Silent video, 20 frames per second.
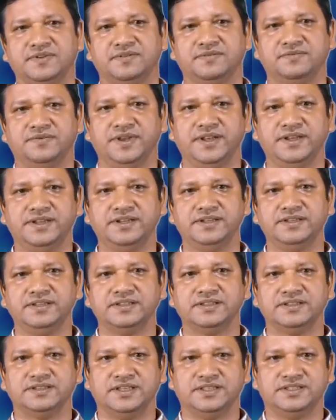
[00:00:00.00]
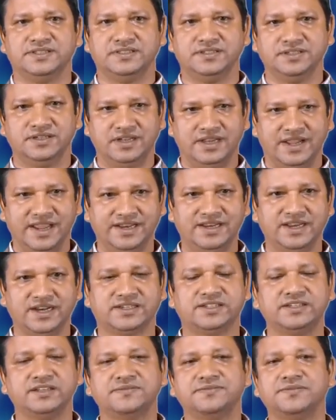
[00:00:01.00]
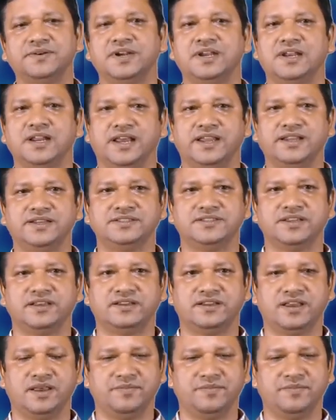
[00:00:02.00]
where the electric field lines are